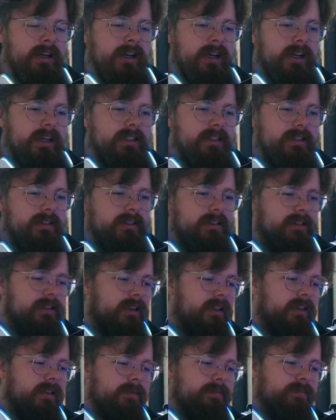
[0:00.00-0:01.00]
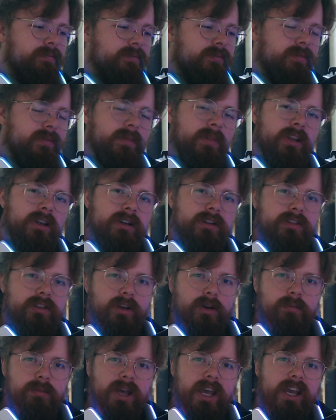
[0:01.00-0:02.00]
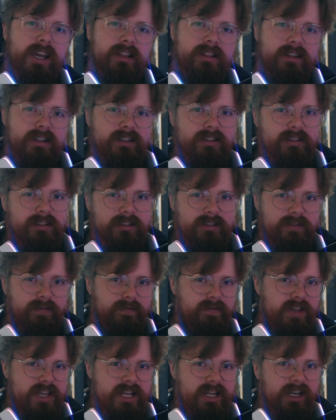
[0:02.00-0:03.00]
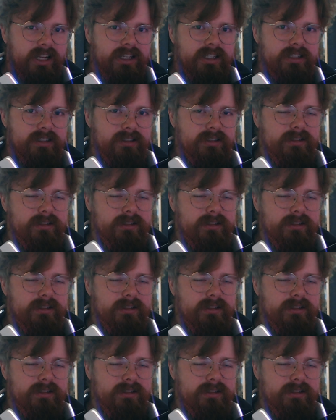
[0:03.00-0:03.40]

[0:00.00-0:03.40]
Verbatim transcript: It's uh, some 80s feeling